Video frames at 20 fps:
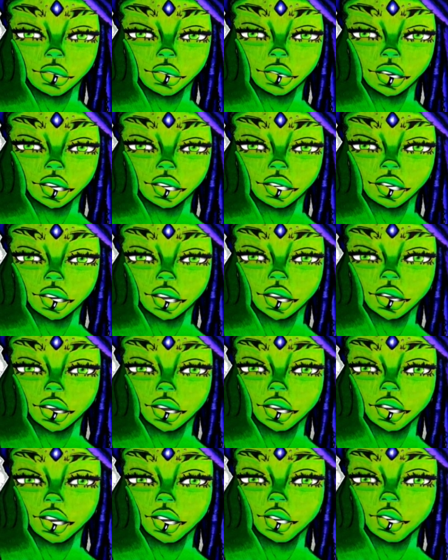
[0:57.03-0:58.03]
this is
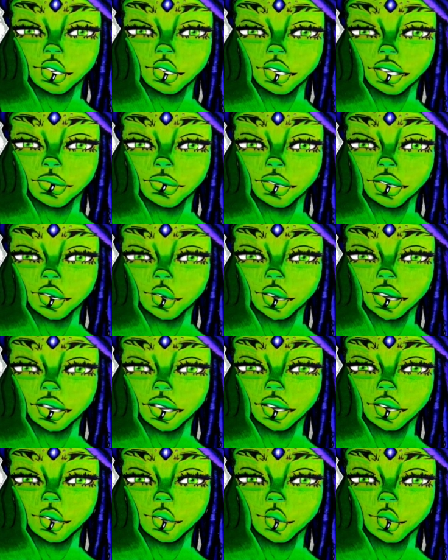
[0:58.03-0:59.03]
not to
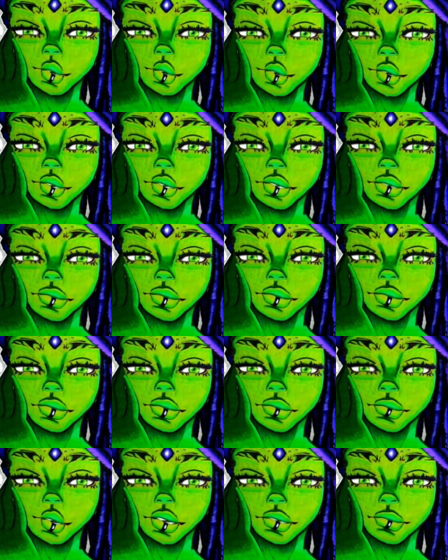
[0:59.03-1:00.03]
do with
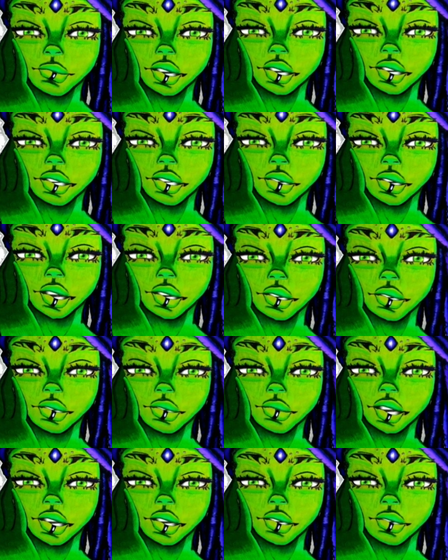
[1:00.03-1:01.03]
the revenge P
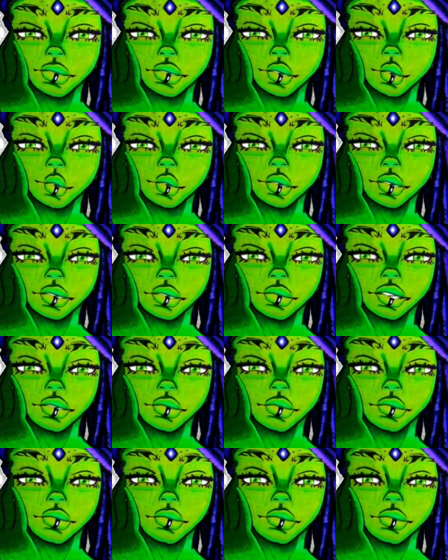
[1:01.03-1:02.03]
plot yet.
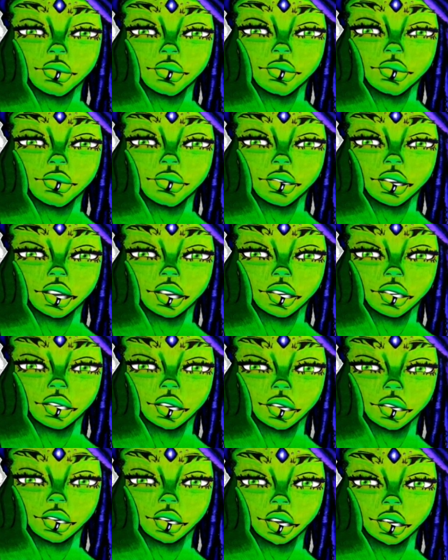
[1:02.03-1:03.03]
I
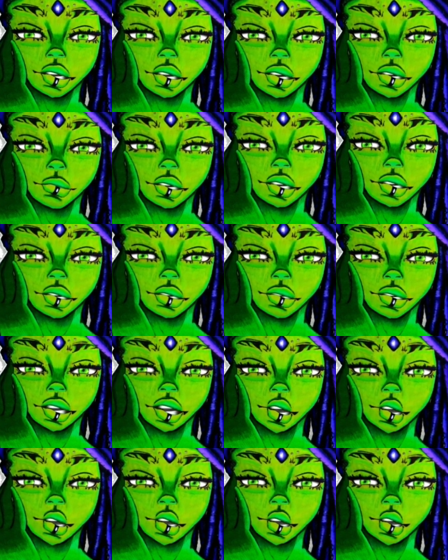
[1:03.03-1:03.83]
feel like some things have